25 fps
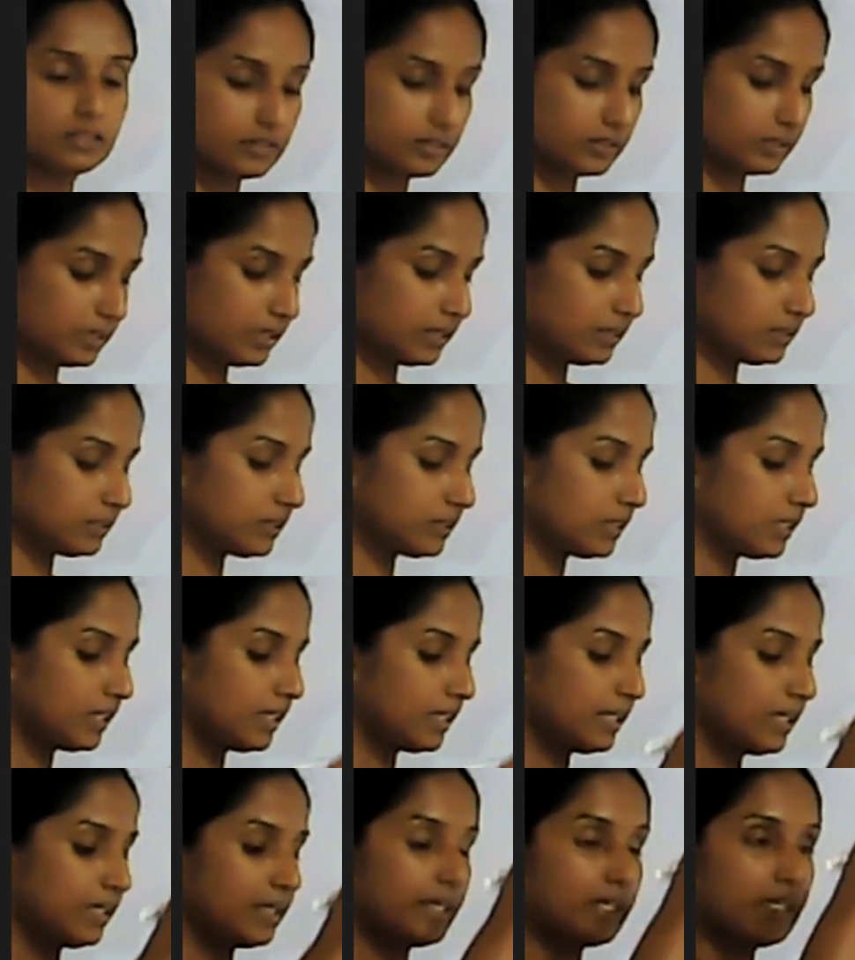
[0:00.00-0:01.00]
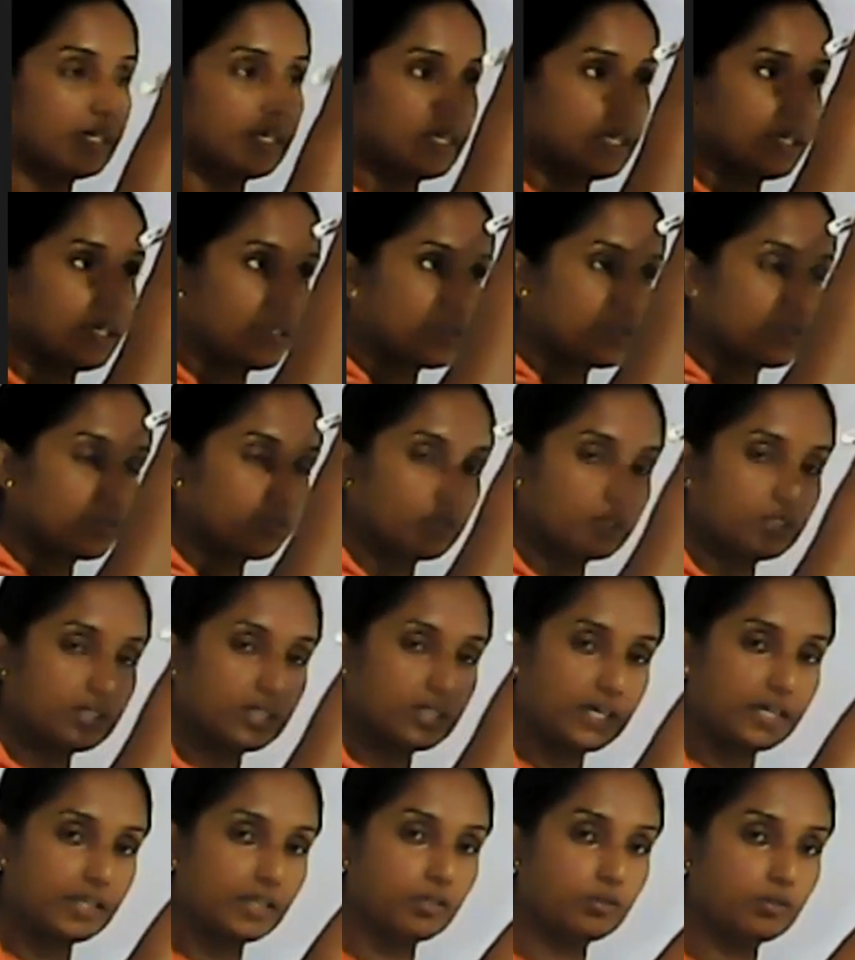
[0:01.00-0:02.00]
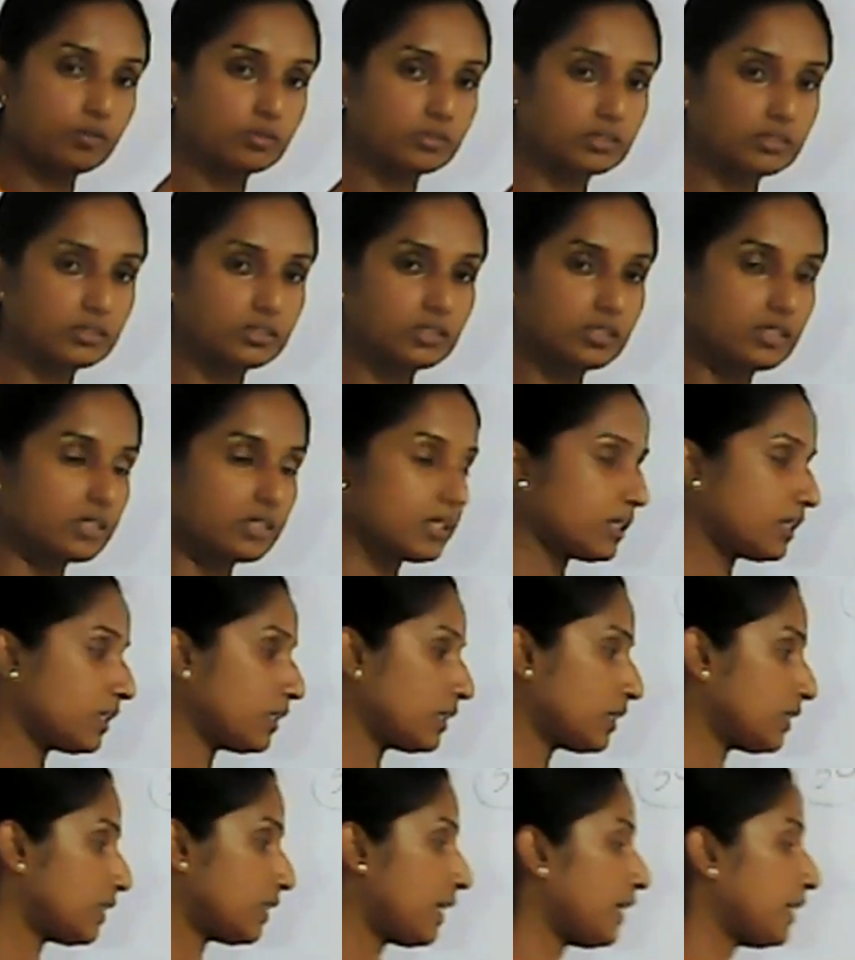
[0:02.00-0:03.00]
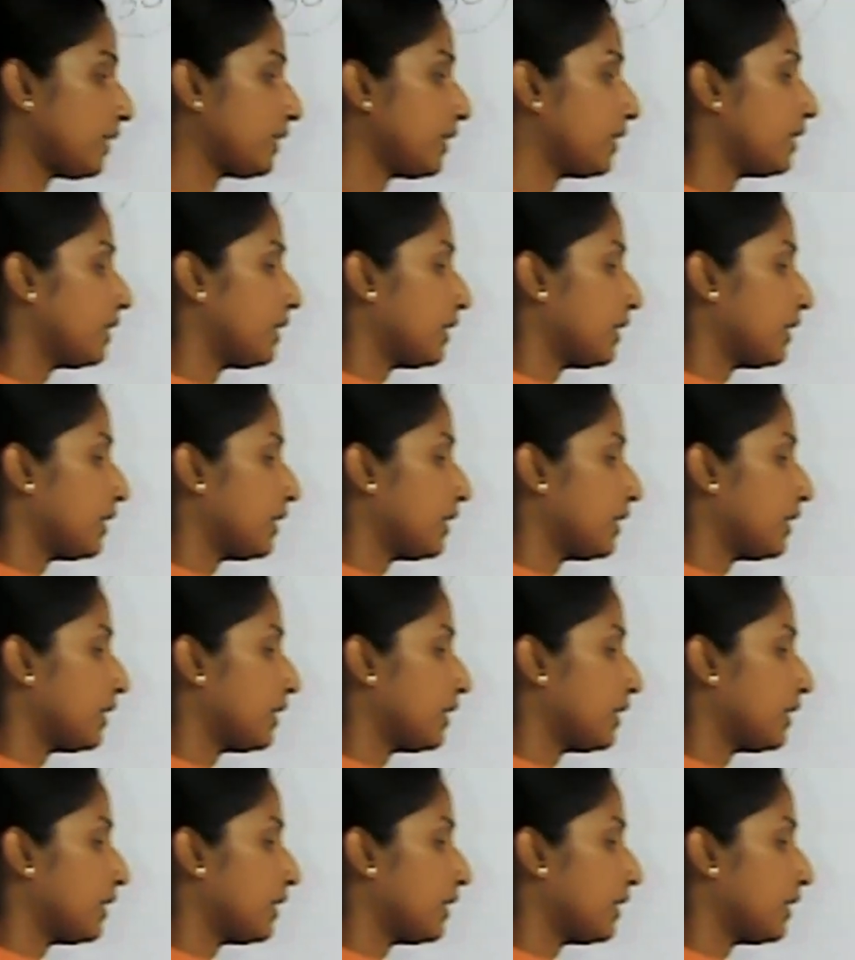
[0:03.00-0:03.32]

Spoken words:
Yes, it should reduce, right?